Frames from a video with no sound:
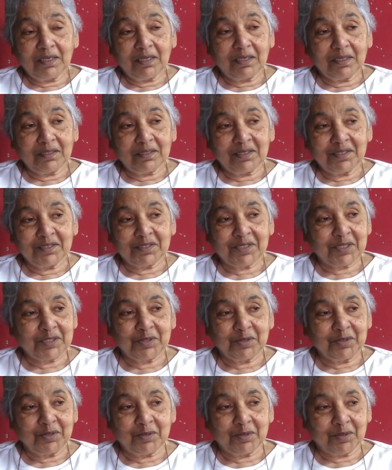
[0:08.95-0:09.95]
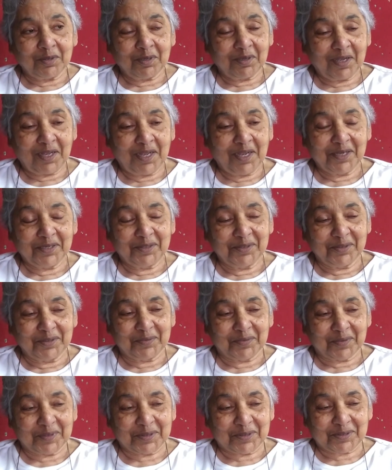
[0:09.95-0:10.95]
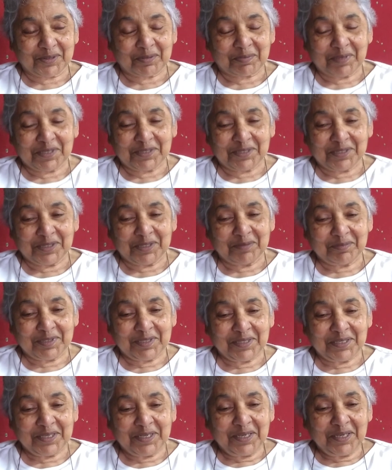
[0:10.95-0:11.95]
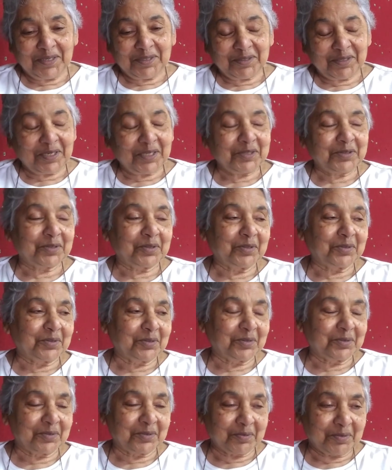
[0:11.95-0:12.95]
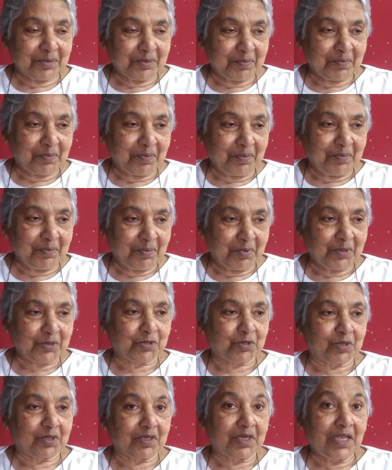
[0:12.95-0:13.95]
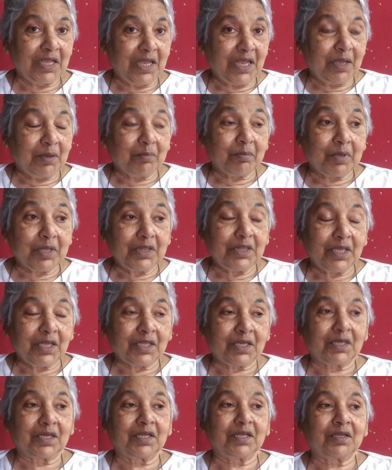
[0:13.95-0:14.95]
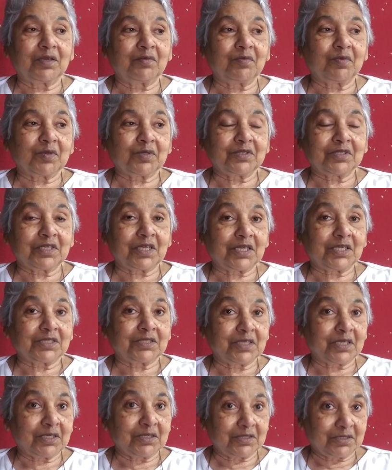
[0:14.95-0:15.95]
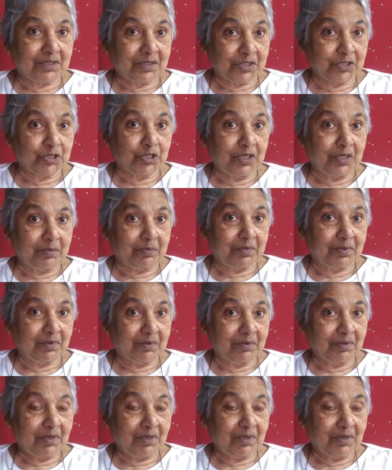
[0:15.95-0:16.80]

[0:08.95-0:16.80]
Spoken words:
He says, no, I don't want to speak German. Let's go to Portugal. But then it was Salazar's regime.